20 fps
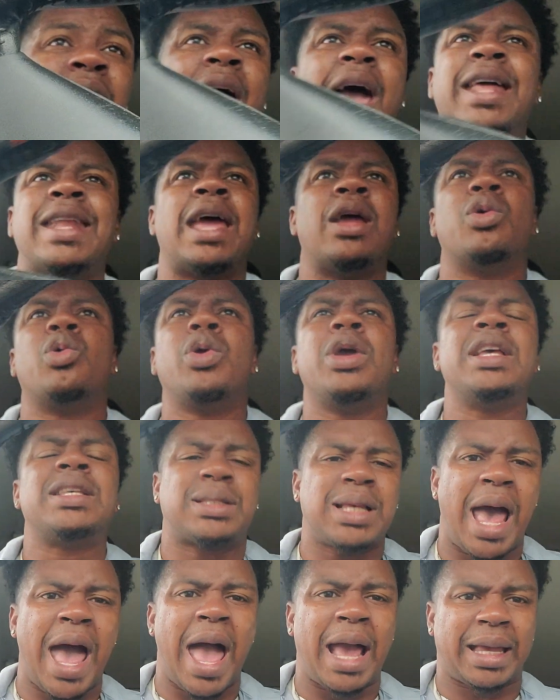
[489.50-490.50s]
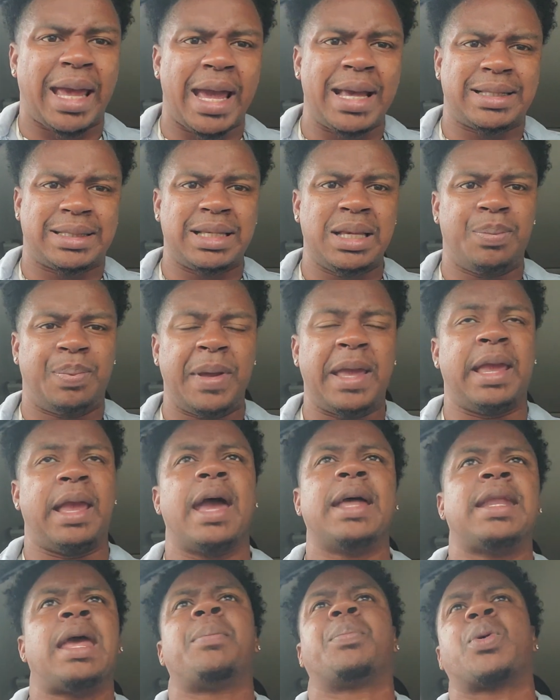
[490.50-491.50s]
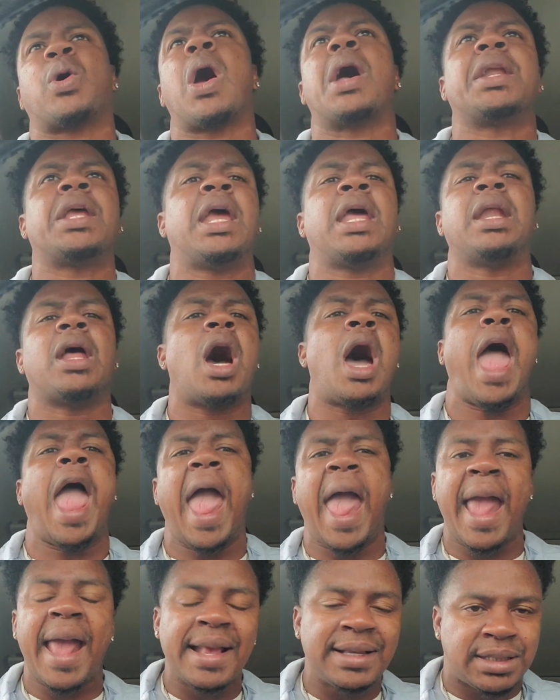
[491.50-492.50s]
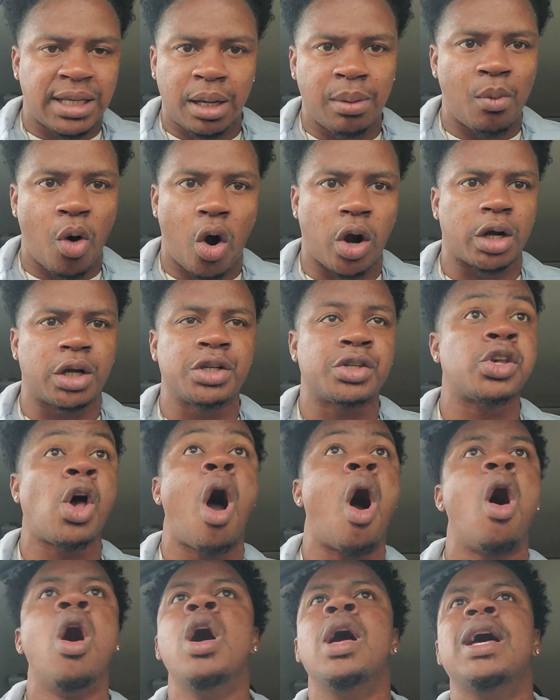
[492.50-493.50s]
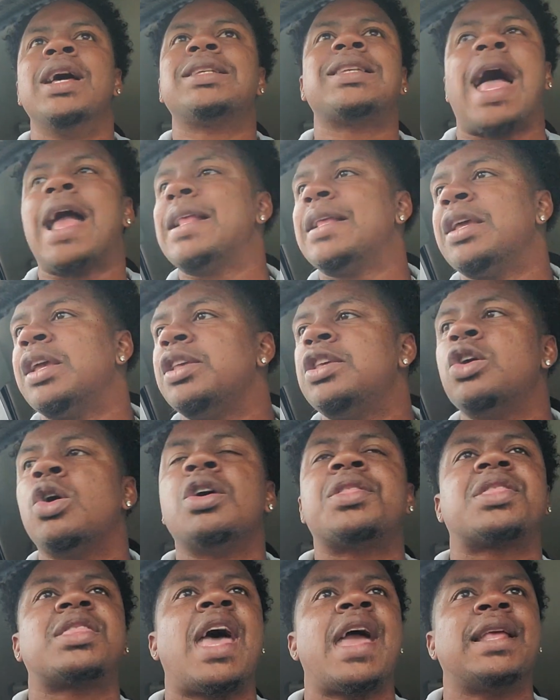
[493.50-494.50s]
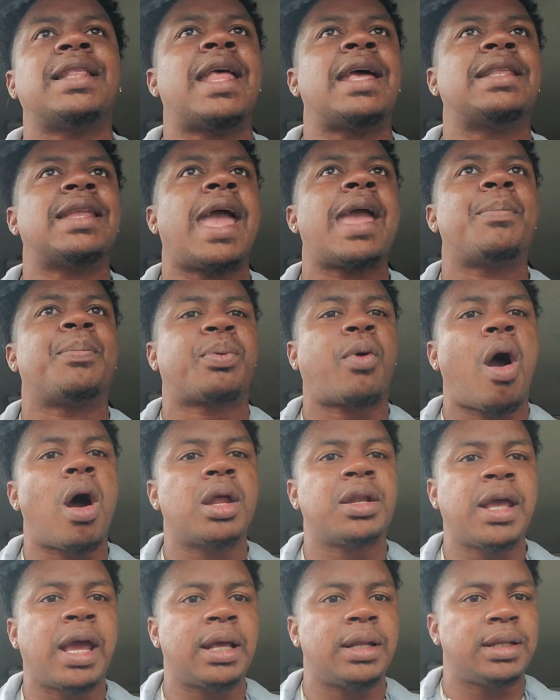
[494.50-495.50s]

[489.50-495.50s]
and they re-signed KCP, and they brought in an aging Marc Gasol. It's like, you think that they brought, in